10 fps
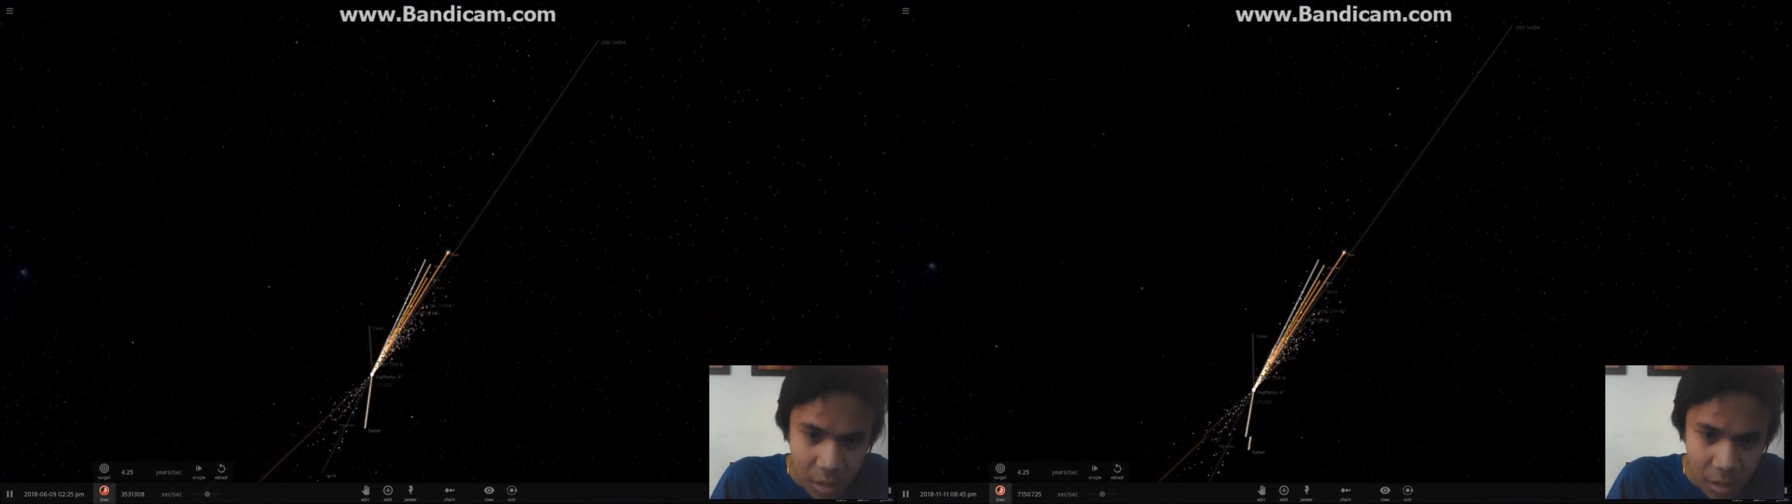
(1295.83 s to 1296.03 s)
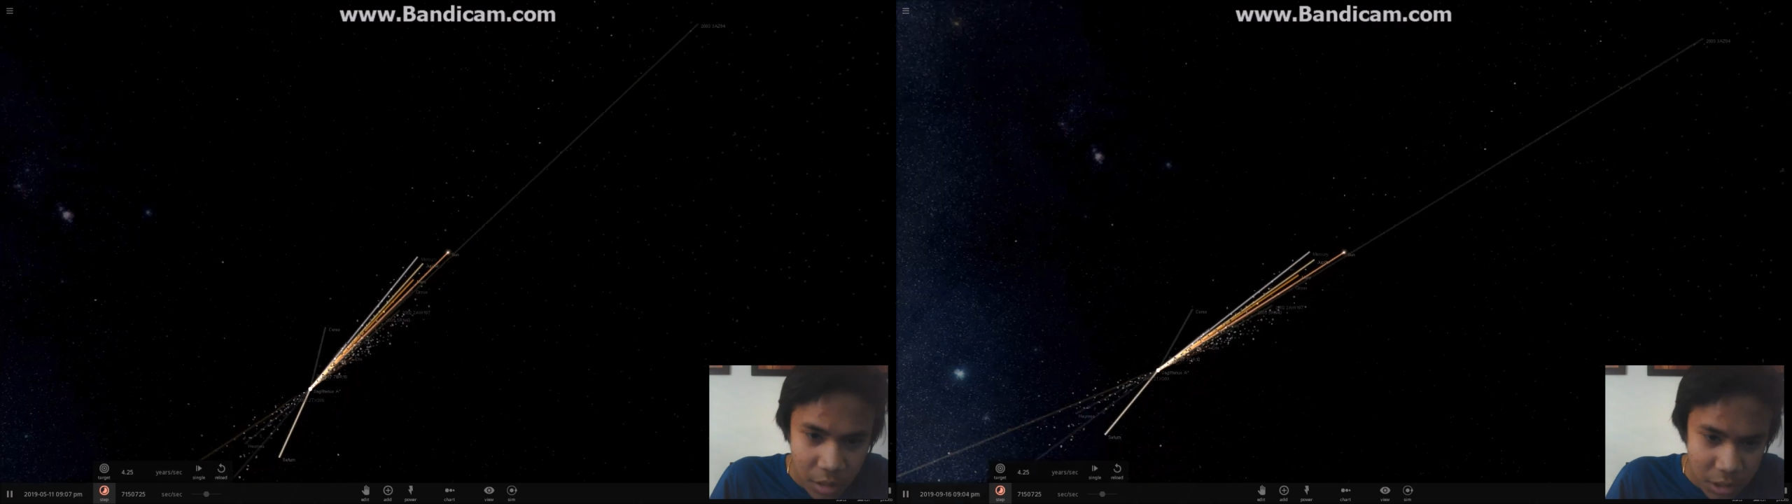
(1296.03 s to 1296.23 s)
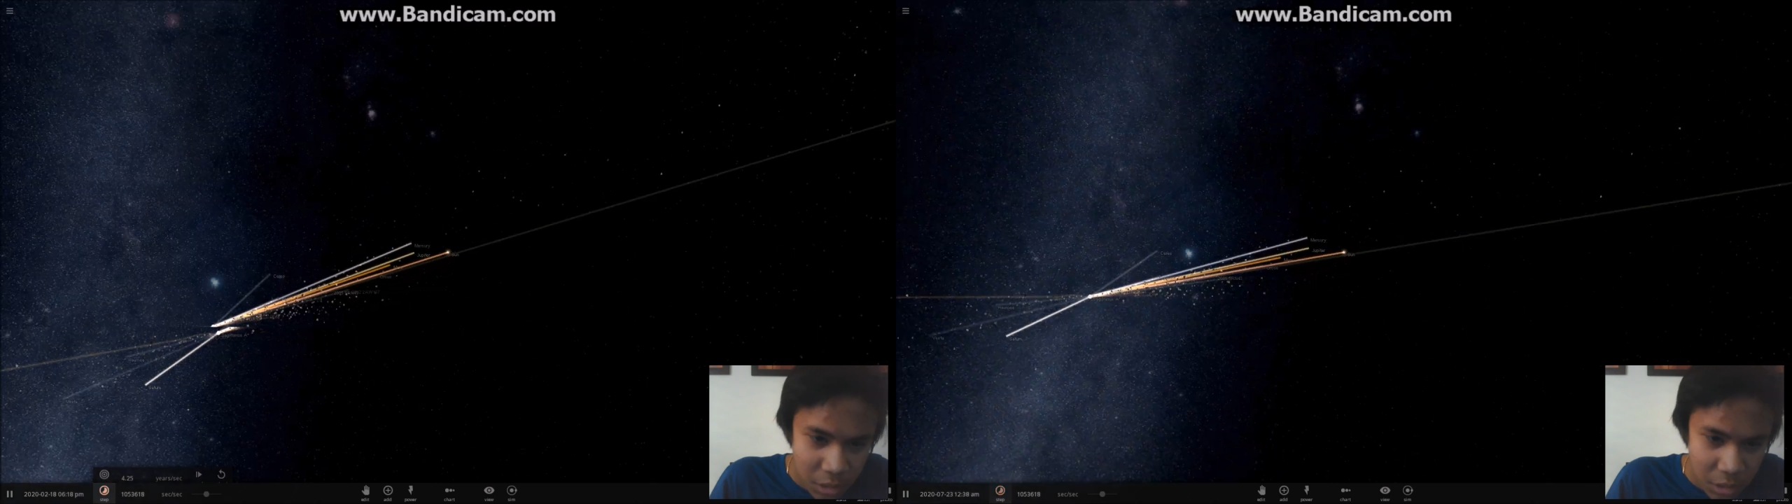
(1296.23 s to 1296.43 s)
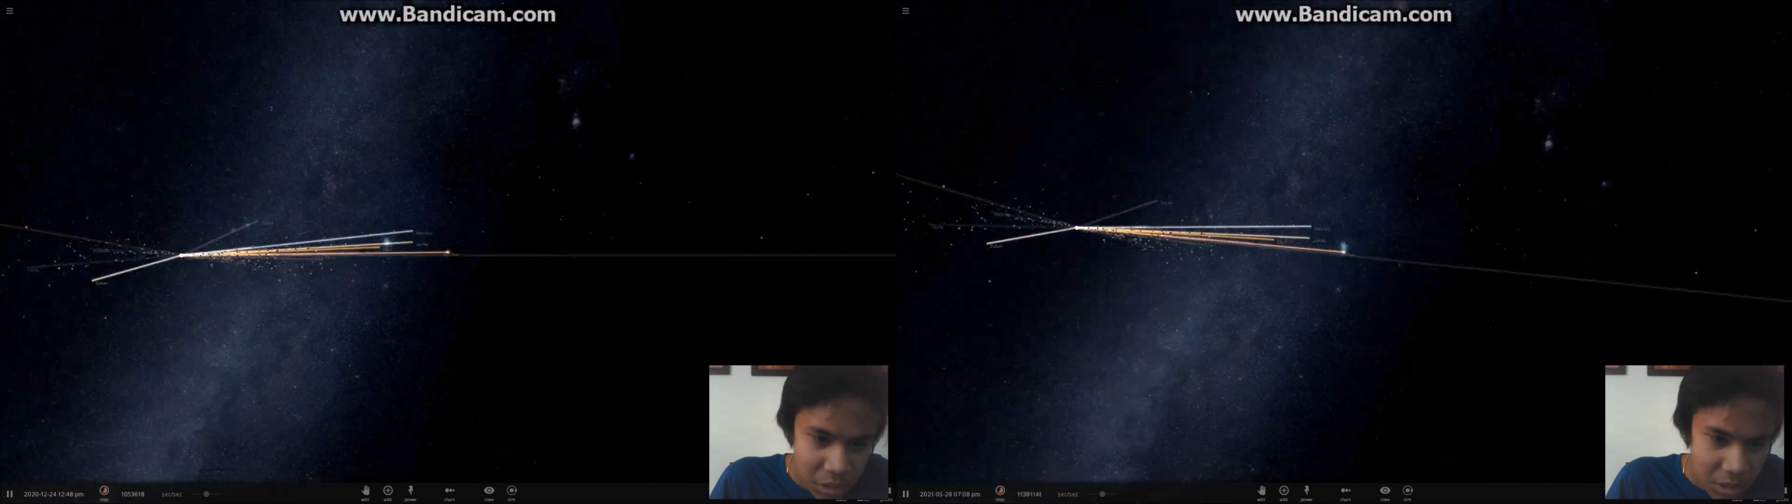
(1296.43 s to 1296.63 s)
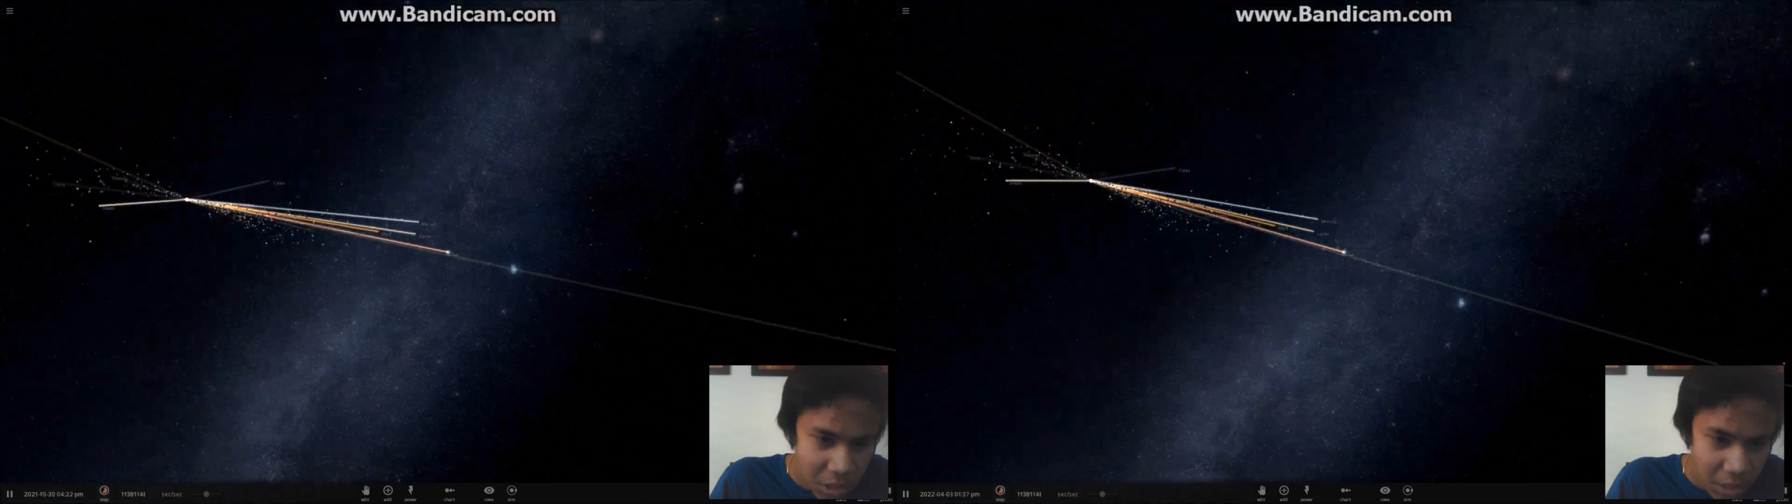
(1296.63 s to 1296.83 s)
so it's
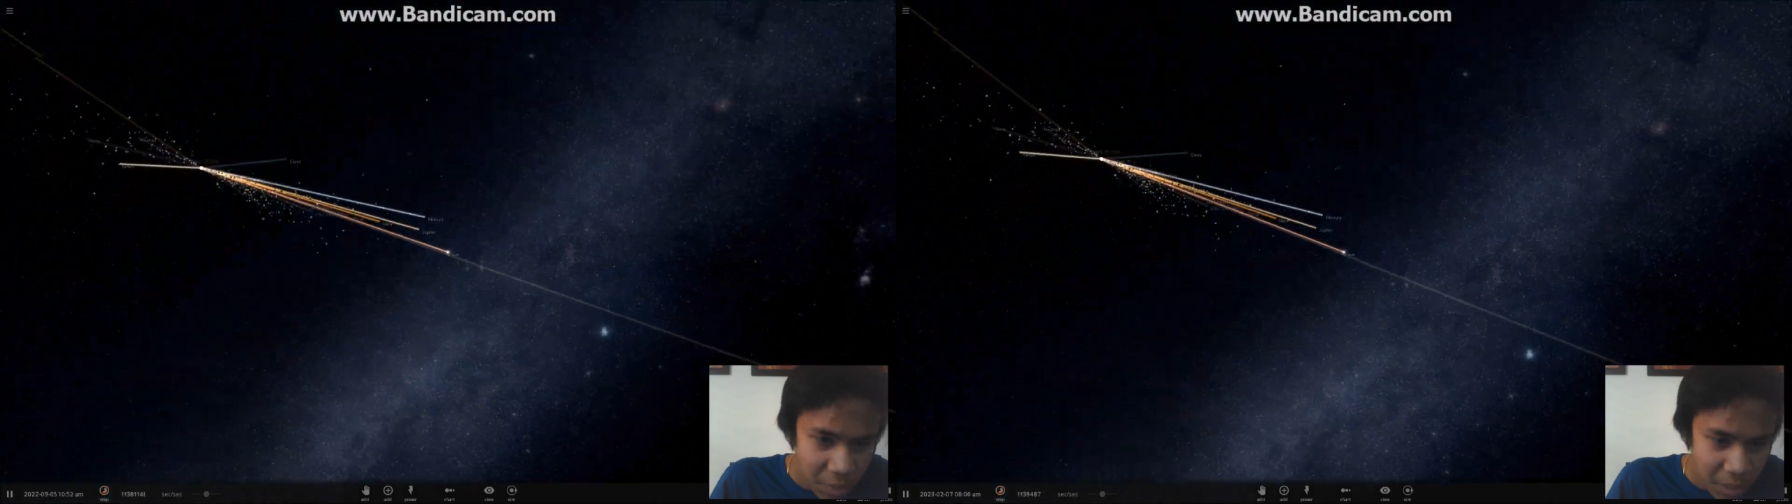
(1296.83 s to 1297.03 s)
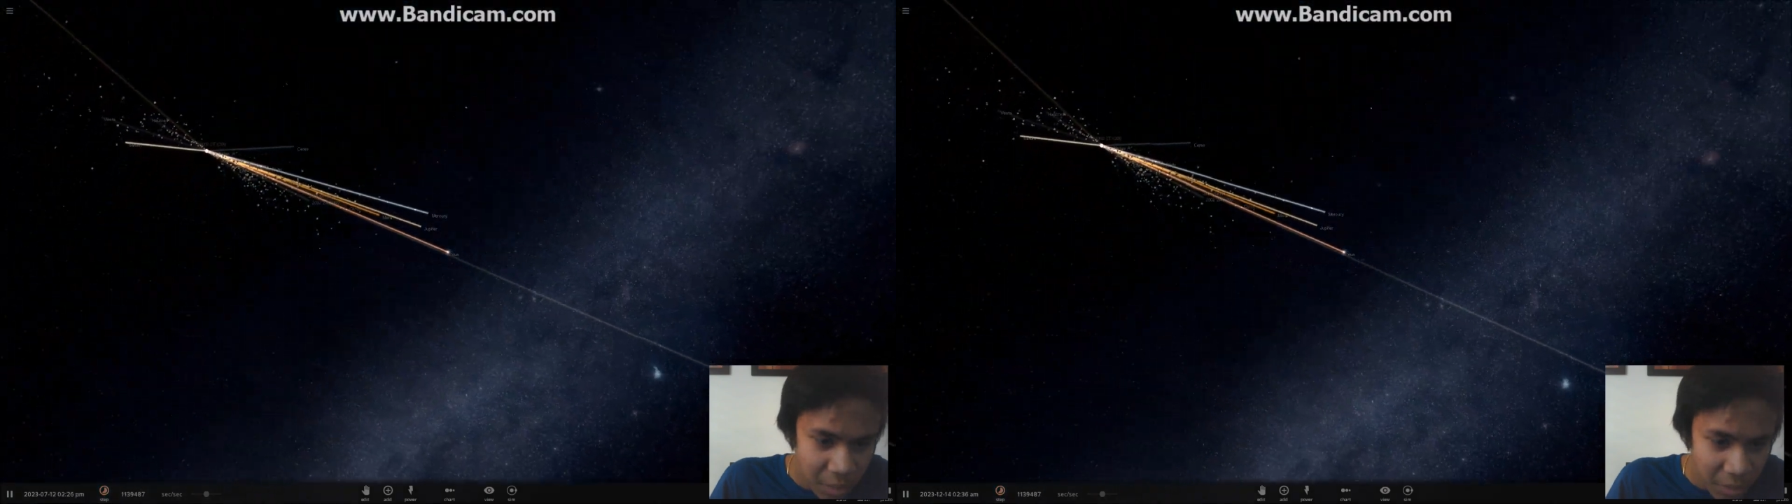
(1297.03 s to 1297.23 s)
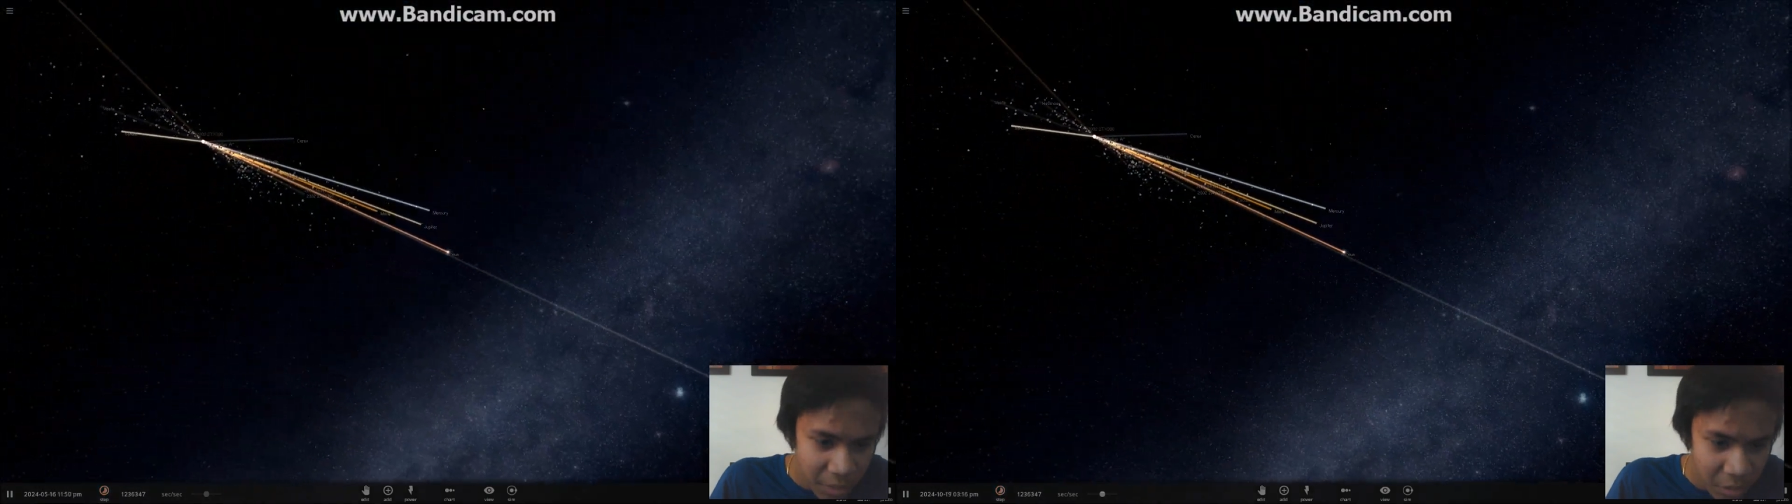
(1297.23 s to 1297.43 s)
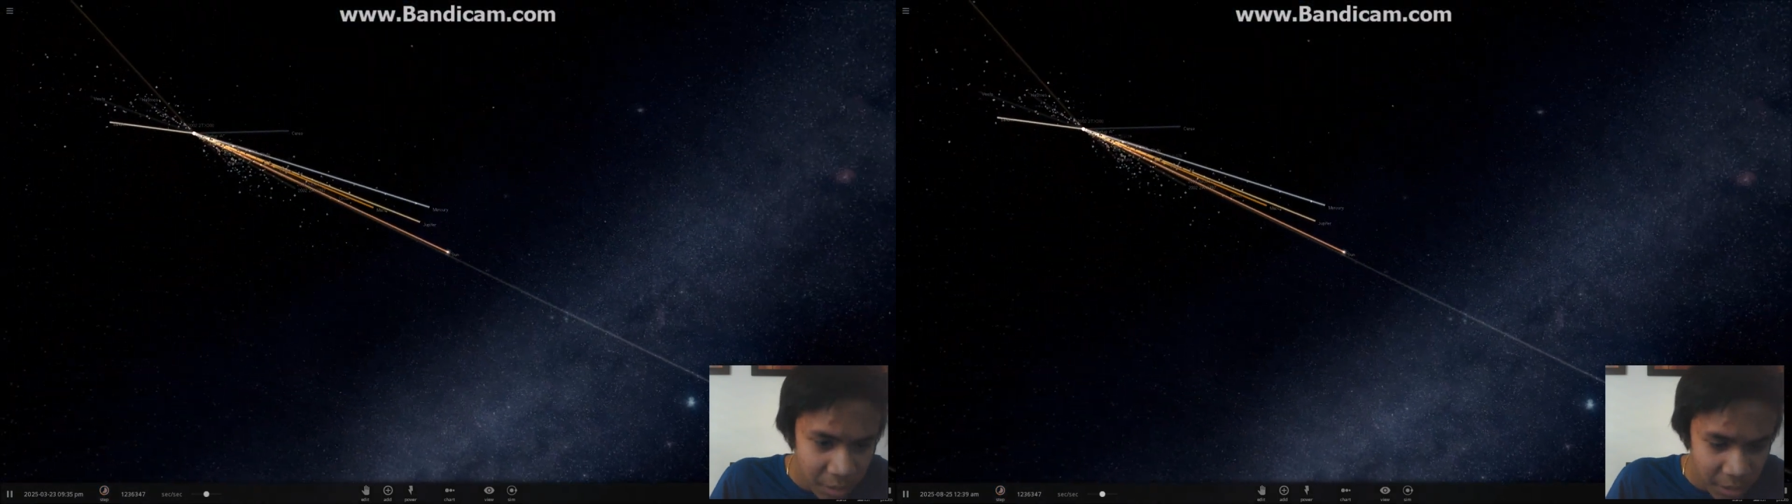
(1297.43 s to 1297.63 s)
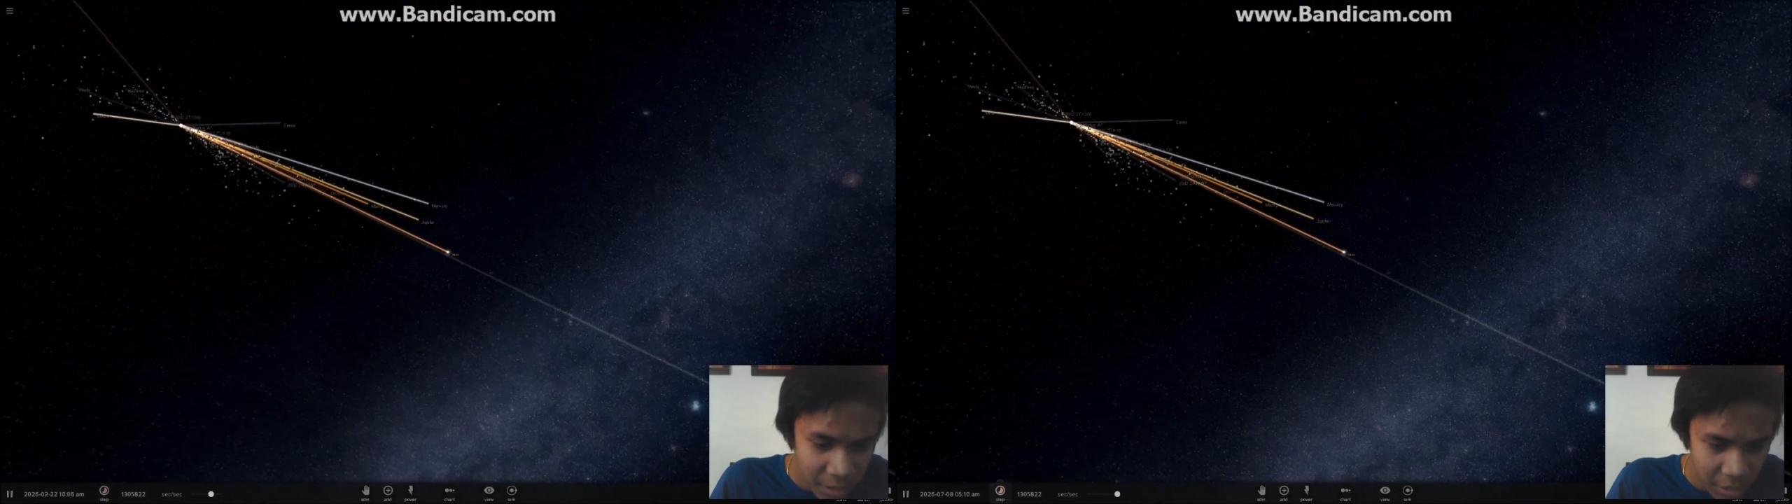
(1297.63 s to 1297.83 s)
getting bigger and bigger and
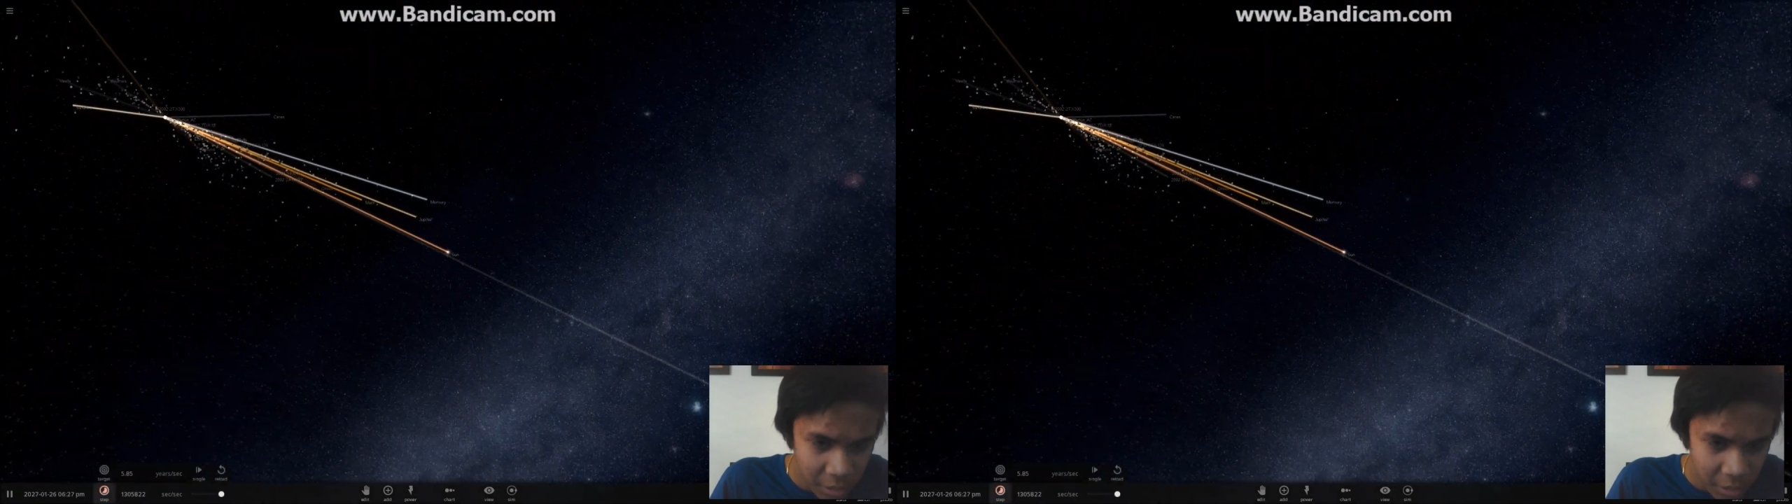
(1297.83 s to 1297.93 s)
bigger.